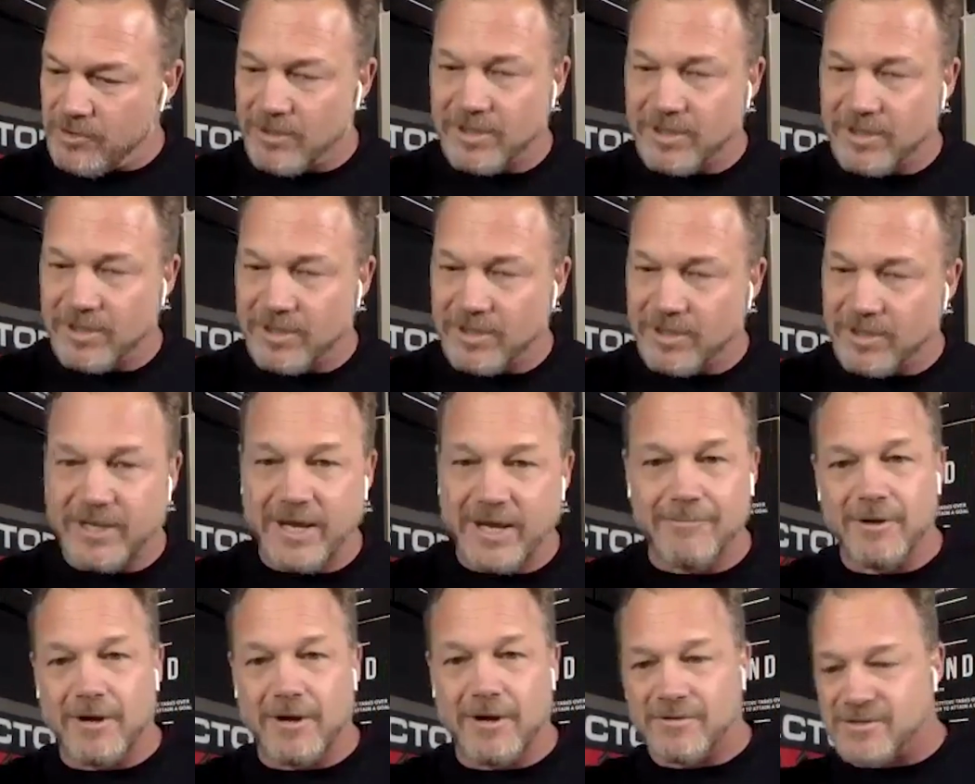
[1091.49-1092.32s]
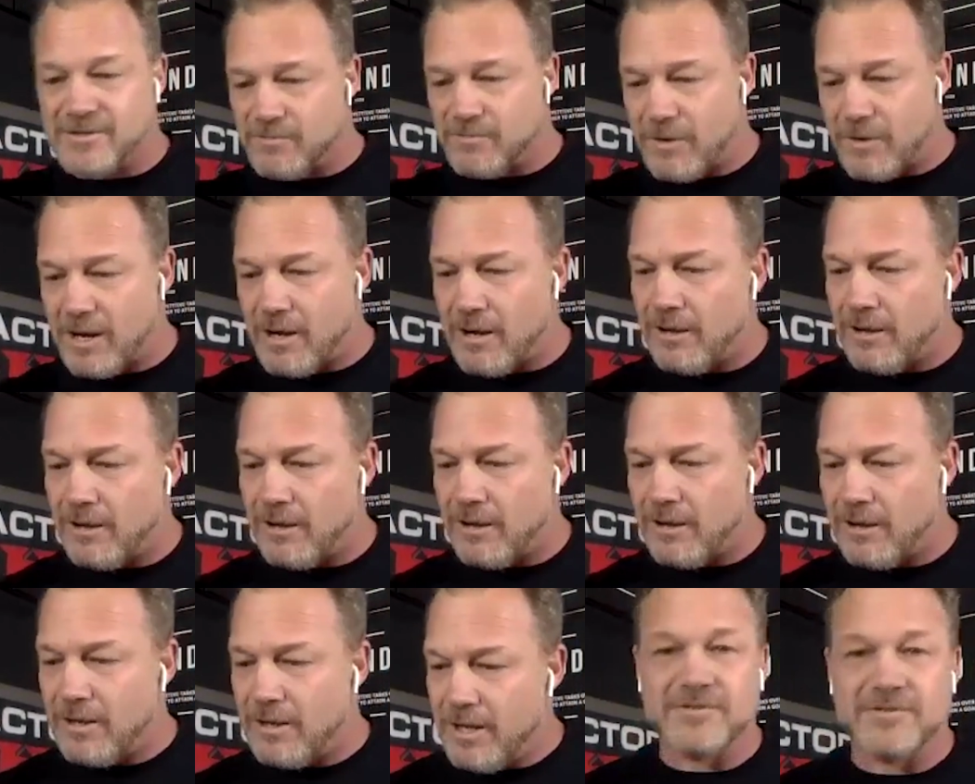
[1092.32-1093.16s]
Communicate with others
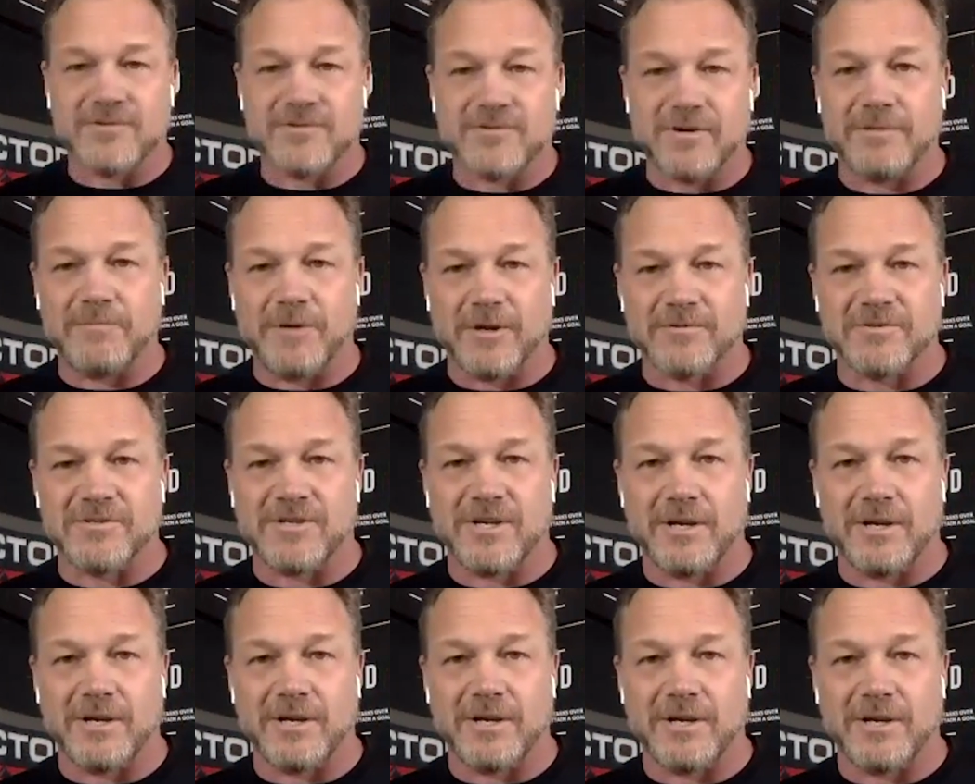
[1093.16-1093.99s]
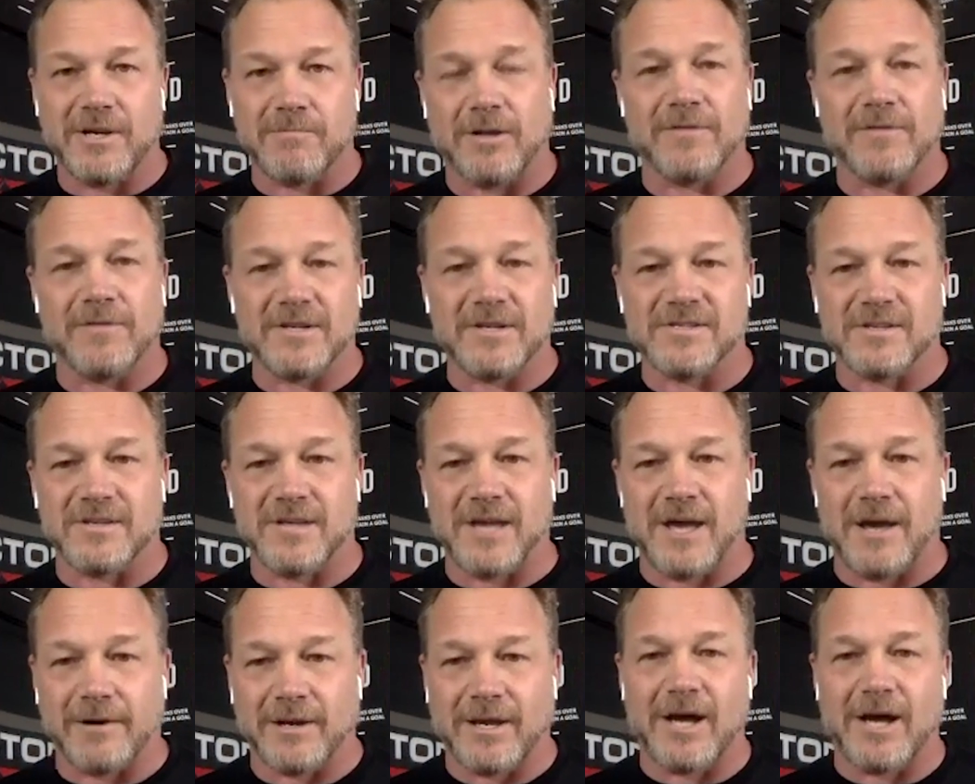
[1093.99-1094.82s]
well, and treat your team well, and
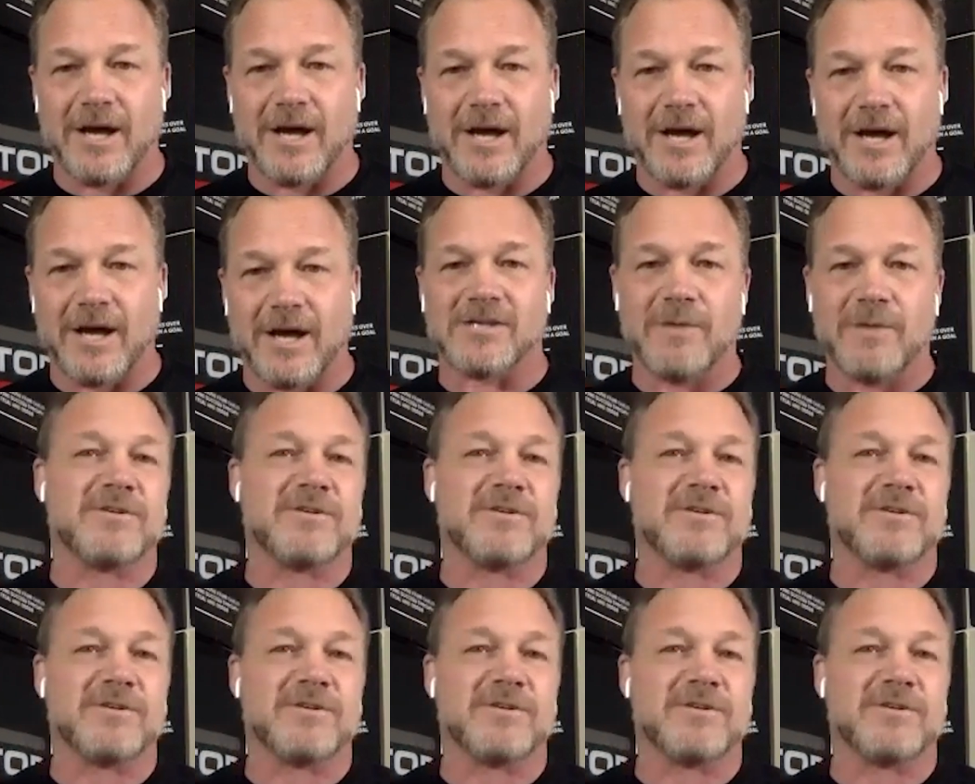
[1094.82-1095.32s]
this and that. Guys,